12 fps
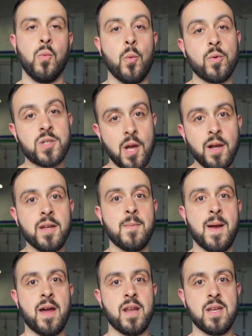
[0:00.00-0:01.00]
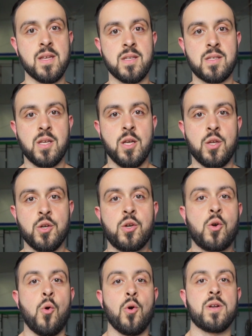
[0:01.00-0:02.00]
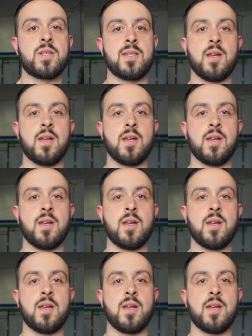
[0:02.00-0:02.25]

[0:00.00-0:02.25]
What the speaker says: What we're talking about is your core is